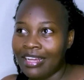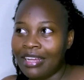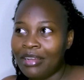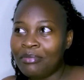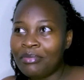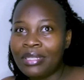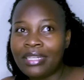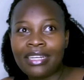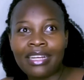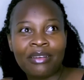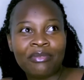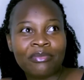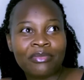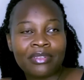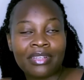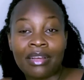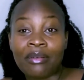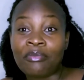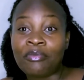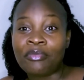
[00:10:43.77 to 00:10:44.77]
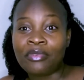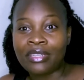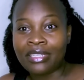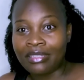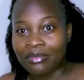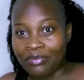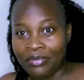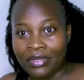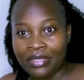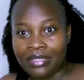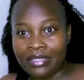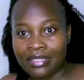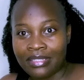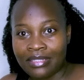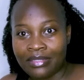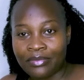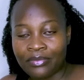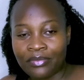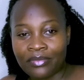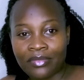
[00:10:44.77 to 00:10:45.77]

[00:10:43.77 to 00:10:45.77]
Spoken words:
I'm like, I'm really pissed.